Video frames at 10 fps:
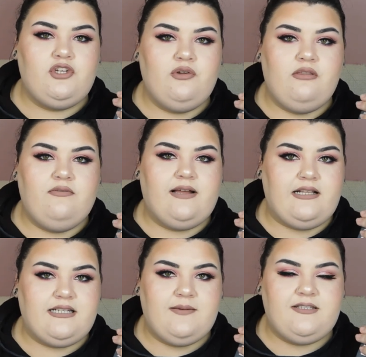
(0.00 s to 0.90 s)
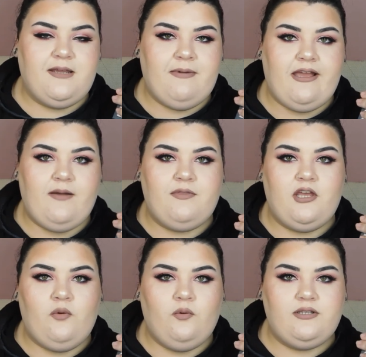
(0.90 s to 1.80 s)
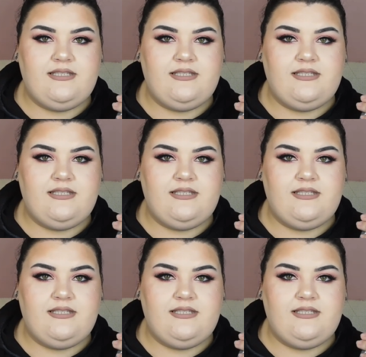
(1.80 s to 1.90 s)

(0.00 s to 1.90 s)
to the Valentine's Day makeup that you will